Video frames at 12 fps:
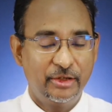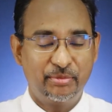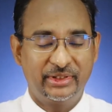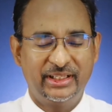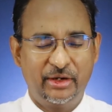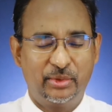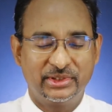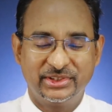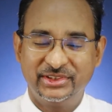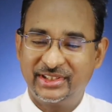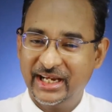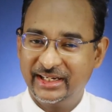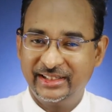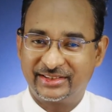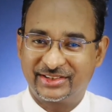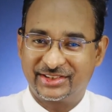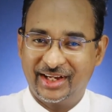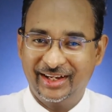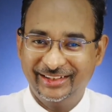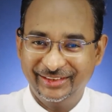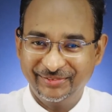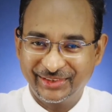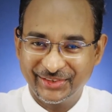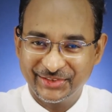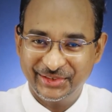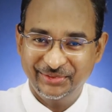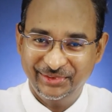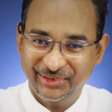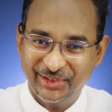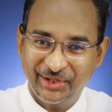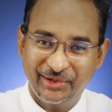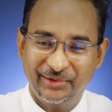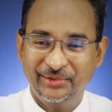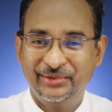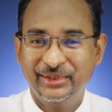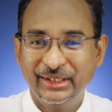But that wasn't that exciting because you knew